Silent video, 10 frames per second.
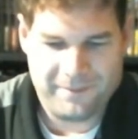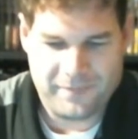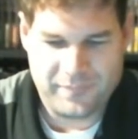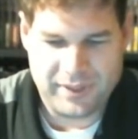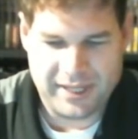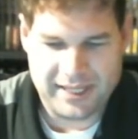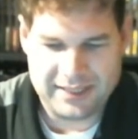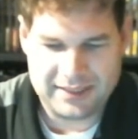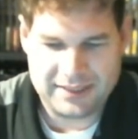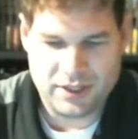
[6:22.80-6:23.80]

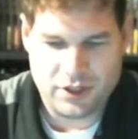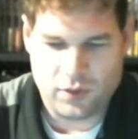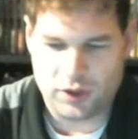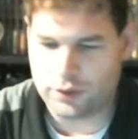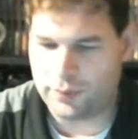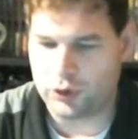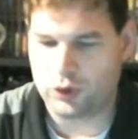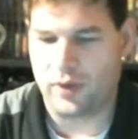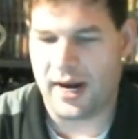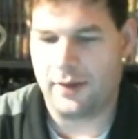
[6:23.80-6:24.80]
but you weren't supposed
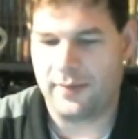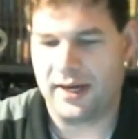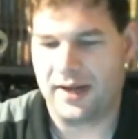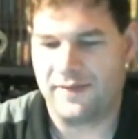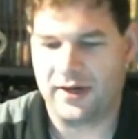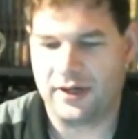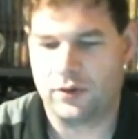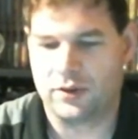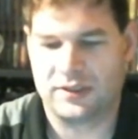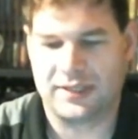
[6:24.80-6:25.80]
to write them in a funny
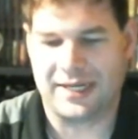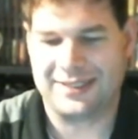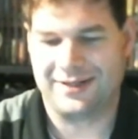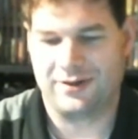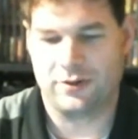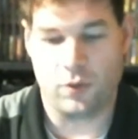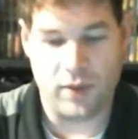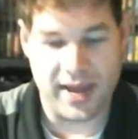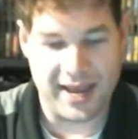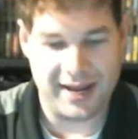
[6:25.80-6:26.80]
or satirical
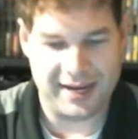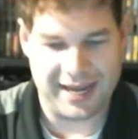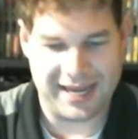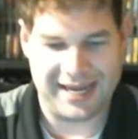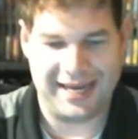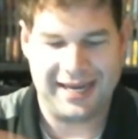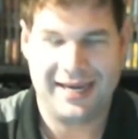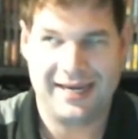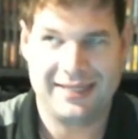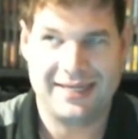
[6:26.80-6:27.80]
way,
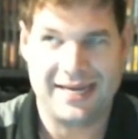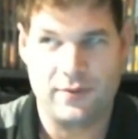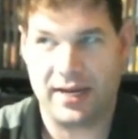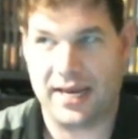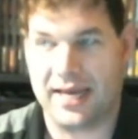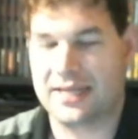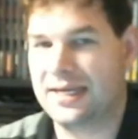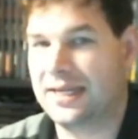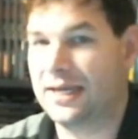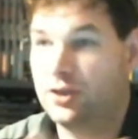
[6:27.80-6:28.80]
and he went ahead and
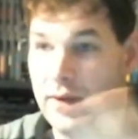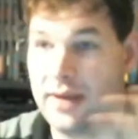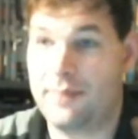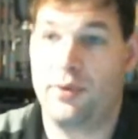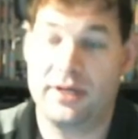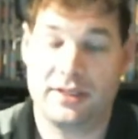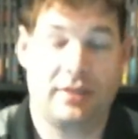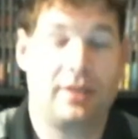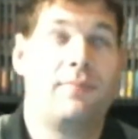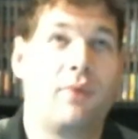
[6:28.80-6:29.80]
did it. So he
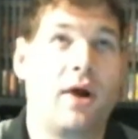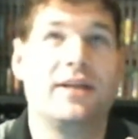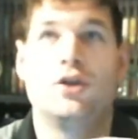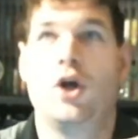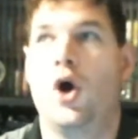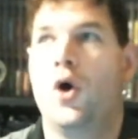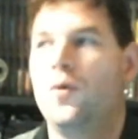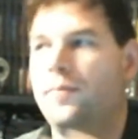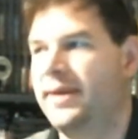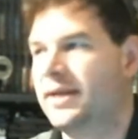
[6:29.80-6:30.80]
brought his
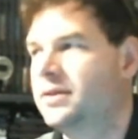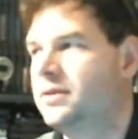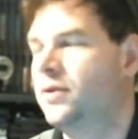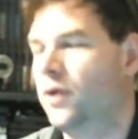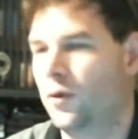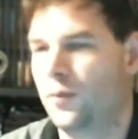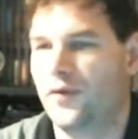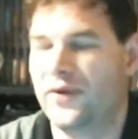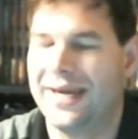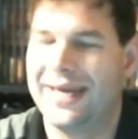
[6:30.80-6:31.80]
own mix to the whole
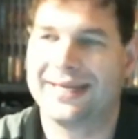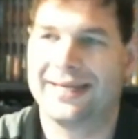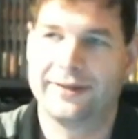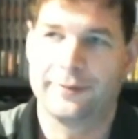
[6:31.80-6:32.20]
movie, and